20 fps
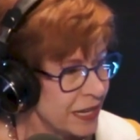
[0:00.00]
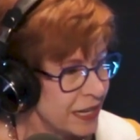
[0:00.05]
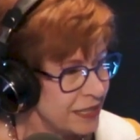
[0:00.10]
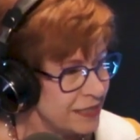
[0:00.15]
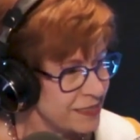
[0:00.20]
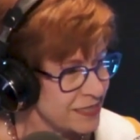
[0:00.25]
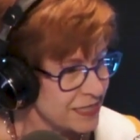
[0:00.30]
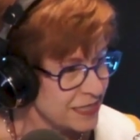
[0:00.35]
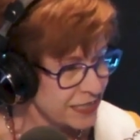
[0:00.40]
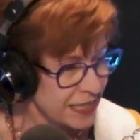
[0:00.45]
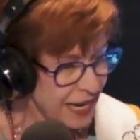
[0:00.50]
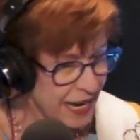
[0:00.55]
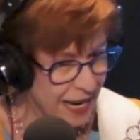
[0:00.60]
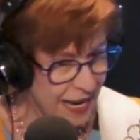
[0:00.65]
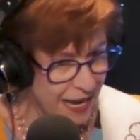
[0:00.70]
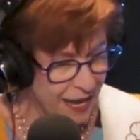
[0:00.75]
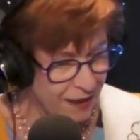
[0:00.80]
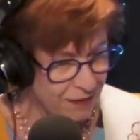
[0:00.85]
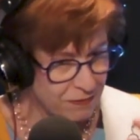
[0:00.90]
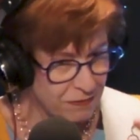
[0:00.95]
and just
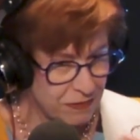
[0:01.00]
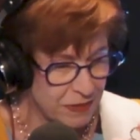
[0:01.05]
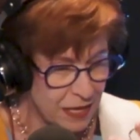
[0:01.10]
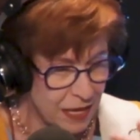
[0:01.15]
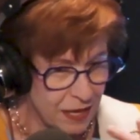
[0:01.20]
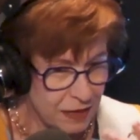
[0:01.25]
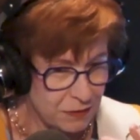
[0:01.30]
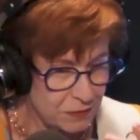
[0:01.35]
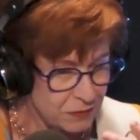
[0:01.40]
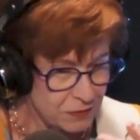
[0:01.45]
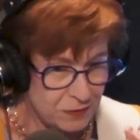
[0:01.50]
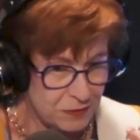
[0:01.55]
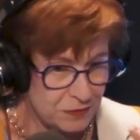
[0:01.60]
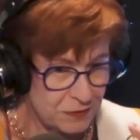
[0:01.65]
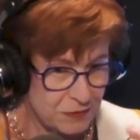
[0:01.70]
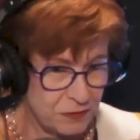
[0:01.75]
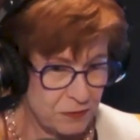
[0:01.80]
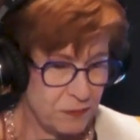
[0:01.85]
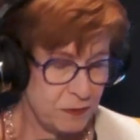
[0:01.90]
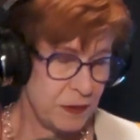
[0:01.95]
have that
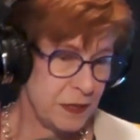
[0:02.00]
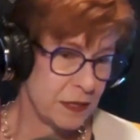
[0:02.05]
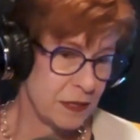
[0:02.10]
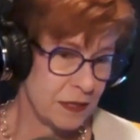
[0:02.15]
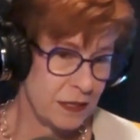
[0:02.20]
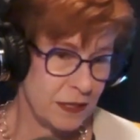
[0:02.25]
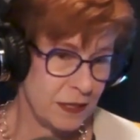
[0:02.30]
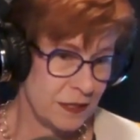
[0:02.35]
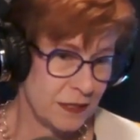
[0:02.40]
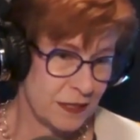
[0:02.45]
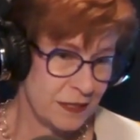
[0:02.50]
feeling.